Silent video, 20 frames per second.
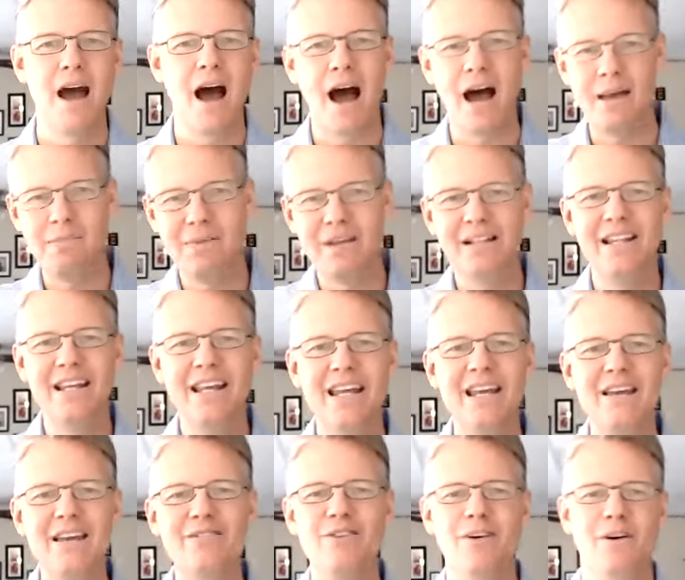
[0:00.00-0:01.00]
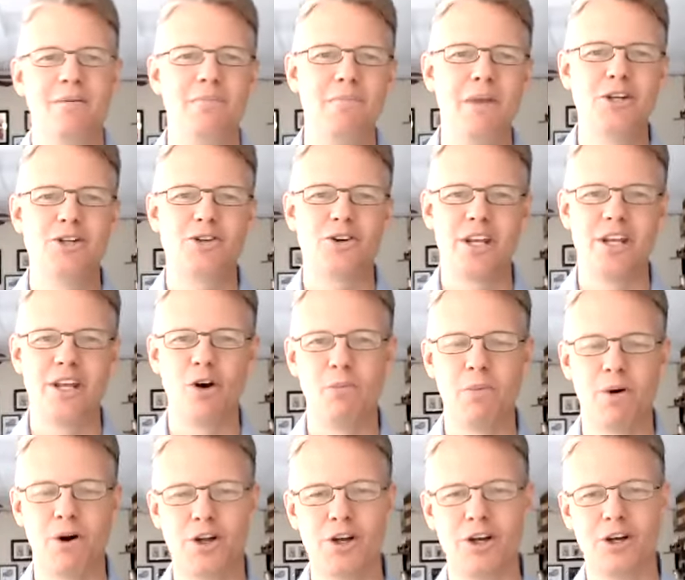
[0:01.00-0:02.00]
I believe, Major
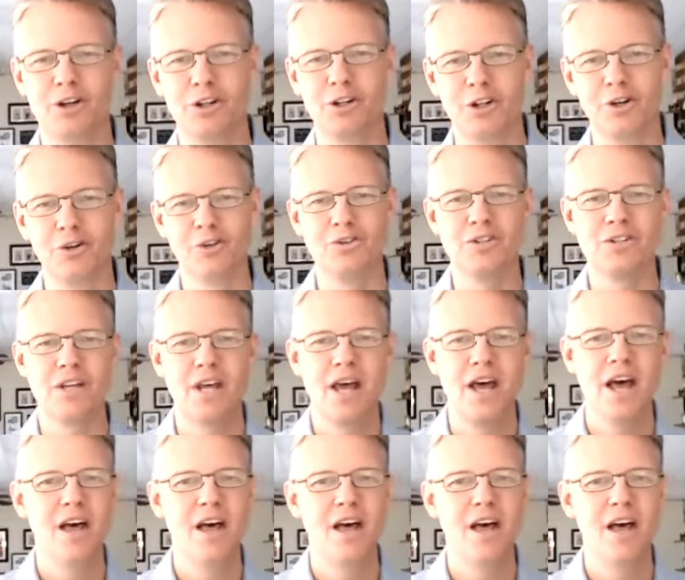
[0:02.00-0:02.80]
Gilbert concludes,